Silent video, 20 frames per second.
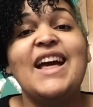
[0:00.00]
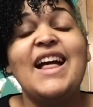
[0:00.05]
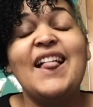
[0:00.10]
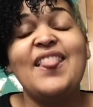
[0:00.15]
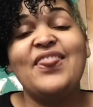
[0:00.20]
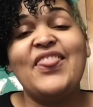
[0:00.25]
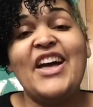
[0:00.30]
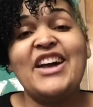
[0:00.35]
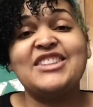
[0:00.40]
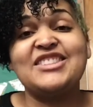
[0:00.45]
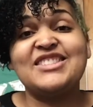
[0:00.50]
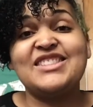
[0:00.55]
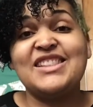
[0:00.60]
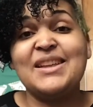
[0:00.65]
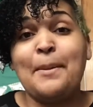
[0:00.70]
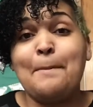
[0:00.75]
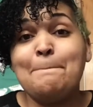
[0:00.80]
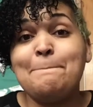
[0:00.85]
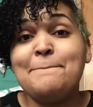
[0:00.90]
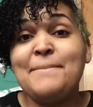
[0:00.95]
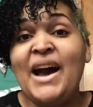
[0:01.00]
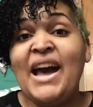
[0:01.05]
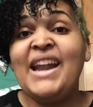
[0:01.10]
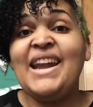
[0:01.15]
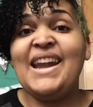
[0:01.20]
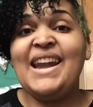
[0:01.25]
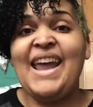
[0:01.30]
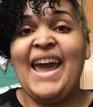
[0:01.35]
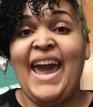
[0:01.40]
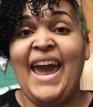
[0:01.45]
That's the
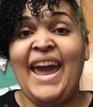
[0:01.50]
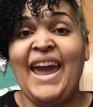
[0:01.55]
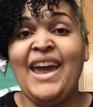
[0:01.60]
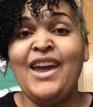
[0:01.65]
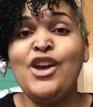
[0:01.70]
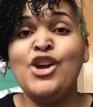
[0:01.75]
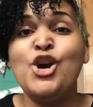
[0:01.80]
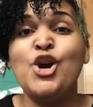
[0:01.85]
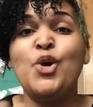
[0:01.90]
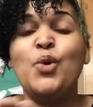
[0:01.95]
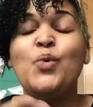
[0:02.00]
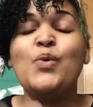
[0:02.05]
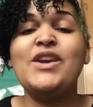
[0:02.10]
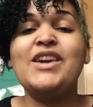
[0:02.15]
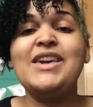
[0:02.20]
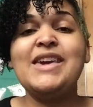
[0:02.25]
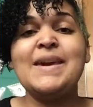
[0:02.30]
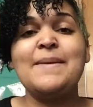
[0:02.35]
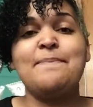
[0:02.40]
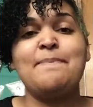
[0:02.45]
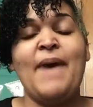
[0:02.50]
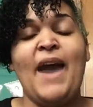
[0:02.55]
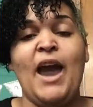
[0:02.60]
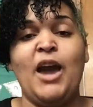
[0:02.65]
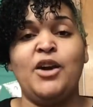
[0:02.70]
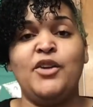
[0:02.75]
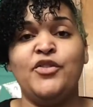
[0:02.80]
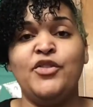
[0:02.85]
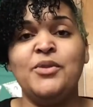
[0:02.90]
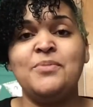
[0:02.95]
Monday we get back
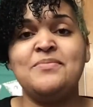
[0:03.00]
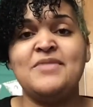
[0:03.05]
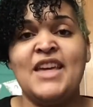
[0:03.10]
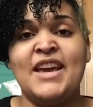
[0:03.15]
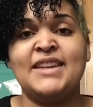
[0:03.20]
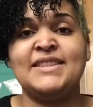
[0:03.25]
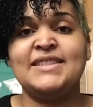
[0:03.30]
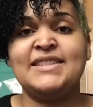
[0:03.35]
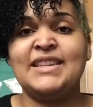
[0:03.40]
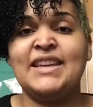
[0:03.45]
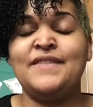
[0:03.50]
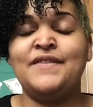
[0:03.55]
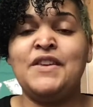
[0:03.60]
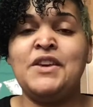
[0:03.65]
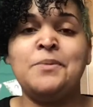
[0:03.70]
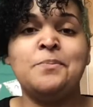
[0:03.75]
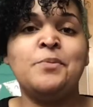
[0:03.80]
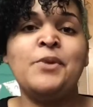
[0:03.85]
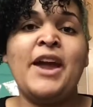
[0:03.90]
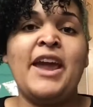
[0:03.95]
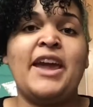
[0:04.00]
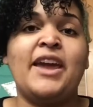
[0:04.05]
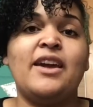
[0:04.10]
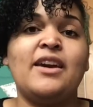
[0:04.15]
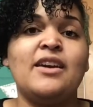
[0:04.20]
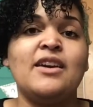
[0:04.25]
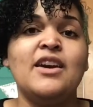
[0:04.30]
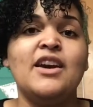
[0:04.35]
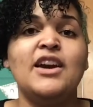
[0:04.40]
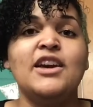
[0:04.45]
from Thanksgiving break.
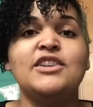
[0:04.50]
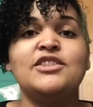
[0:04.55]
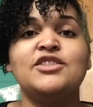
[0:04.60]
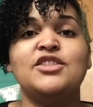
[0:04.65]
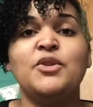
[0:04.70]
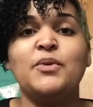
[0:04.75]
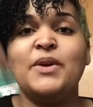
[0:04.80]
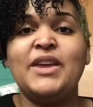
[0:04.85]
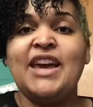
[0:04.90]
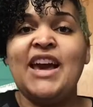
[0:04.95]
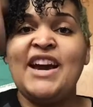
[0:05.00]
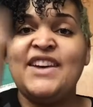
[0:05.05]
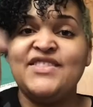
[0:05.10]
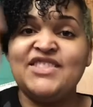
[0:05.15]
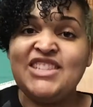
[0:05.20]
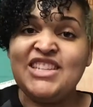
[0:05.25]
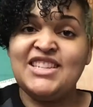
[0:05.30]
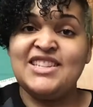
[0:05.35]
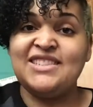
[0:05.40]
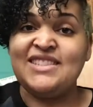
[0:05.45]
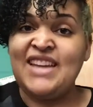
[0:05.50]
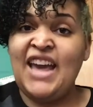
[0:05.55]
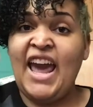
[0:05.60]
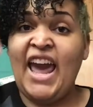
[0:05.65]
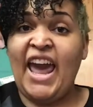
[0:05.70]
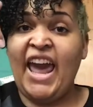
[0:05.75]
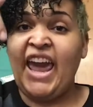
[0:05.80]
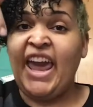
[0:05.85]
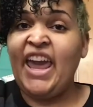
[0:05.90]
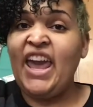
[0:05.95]
So we have
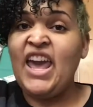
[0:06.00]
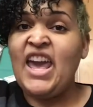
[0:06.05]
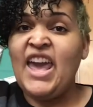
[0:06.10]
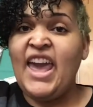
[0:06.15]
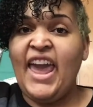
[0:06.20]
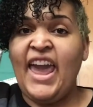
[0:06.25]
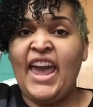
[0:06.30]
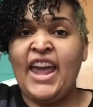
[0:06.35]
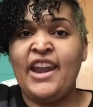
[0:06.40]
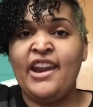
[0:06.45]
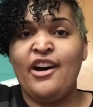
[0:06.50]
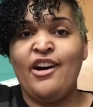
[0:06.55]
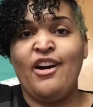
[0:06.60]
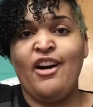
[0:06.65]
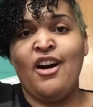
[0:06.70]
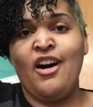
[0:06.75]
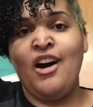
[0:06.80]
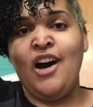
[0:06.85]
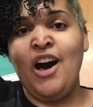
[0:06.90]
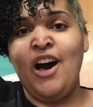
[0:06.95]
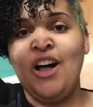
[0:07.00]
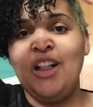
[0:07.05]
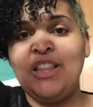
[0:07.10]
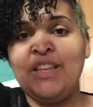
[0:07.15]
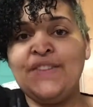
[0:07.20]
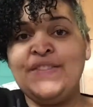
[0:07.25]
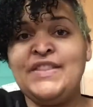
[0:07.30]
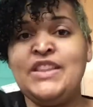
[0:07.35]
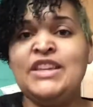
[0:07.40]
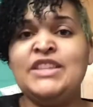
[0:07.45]
today and all
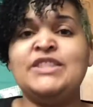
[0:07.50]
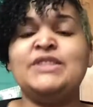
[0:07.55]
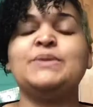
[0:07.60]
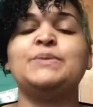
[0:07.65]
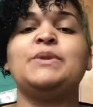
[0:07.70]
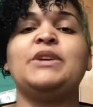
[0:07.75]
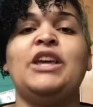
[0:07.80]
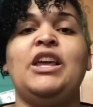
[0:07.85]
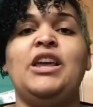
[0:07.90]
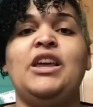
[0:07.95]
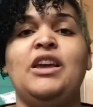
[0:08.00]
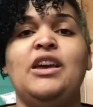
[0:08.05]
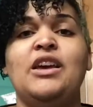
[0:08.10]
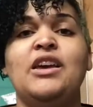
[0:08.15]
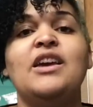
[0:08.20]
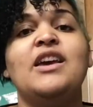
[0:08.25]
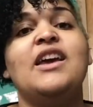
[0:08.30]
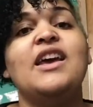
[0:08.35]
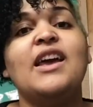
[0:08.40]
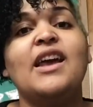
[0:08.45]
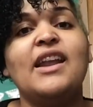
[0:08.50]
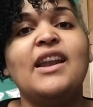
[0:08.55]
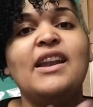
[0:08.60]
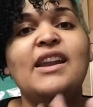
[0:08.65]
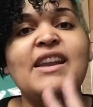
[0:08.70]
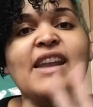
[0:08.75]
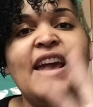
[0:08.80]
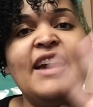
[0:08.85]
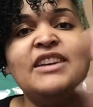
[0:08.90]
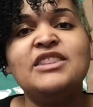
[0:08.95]
of this week.
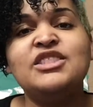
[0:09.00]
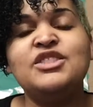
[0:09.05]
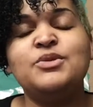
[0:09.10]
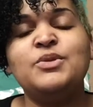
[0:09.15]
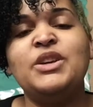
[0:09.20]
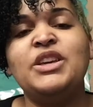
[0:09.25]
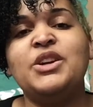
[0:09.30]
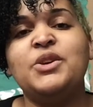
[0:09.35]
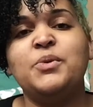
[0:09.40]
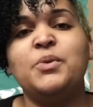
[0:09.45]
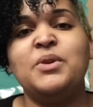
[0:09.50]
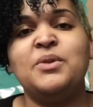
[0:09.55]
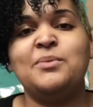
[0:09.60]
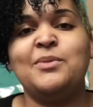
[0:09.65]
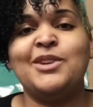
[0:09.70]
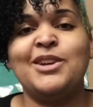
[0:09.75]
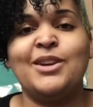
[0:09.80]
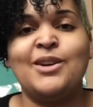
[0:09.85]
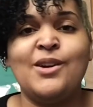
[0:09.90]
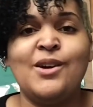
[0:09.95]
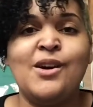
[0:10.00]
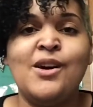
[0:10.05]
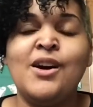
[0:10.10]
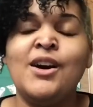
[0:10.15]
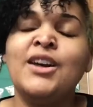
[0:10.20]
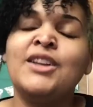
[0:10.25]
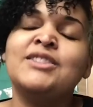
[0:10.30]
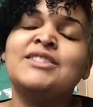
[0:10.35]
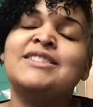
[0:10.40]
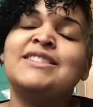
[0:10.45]
Next week, when we're
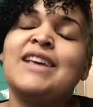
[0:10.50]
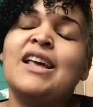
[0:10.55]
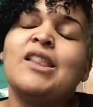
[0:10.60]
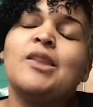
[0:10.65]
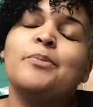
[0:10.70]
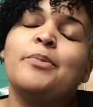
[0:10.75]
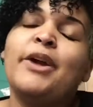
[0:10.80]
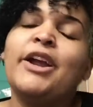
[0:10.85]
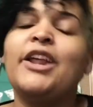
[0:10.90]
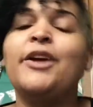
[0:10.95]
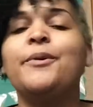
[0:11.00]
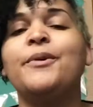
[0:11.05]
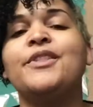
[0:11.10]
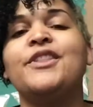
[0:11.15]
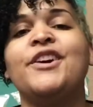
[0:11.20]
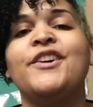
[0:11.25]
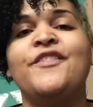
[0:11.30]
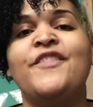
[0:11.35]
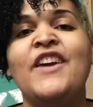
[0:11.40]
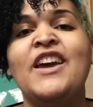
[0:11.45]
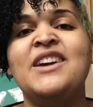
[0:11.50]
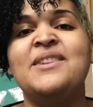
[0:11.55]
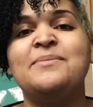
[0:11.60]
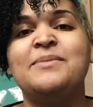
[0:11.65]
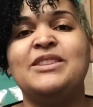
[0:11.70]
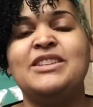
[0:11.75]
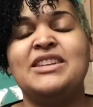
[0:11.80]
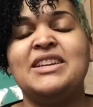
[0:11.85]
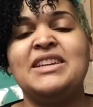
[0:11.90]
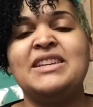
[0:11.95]
gone celebrating with our
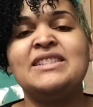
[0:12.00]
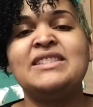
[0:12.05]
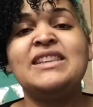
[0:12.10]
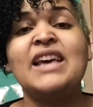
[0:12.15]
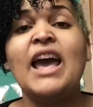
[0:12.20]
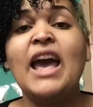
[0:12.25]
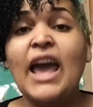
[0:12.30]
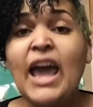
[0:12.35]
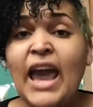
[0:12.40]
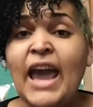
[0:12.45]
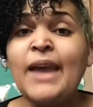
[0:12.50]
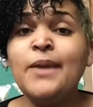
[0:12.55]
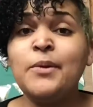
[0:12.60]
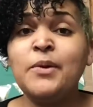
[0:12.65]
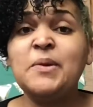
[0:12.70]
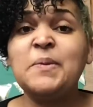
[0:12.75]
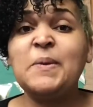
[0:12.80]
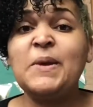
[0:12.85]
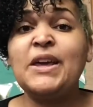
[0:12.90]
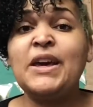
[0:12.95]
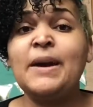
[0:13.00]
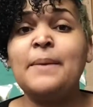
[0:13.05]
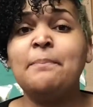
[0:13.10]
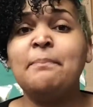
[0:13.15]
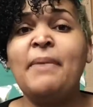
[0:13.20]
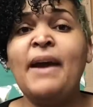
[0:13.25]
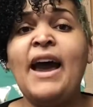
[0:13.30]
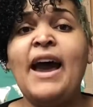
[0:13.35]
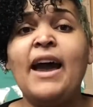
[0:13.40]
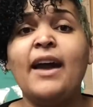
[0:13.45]
families, and when we come
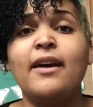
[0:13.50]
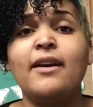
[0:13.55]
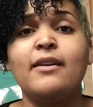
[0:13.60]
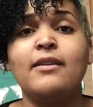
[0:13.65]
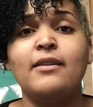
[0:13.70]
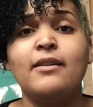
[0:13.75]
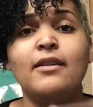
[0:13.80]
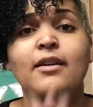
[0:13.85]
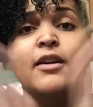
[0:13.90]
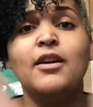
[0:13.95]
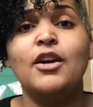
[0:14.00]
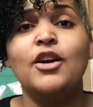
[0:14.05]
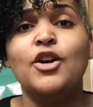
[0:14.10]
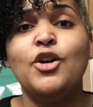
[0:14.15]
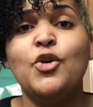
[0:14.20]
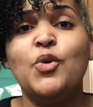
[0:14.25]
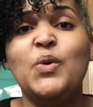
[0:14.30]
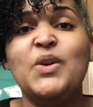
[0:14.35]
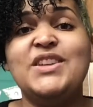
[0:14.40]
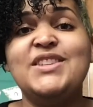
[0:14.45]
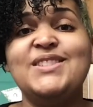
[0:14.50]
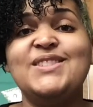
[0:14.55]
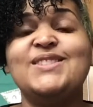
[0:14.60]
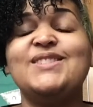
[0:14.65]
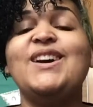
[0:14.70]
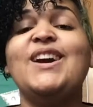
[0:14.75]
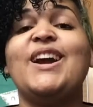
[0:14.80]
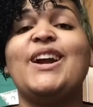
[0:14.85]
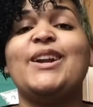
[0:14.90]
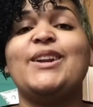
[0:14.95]
back, we
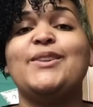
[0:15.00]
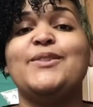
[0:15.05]
start.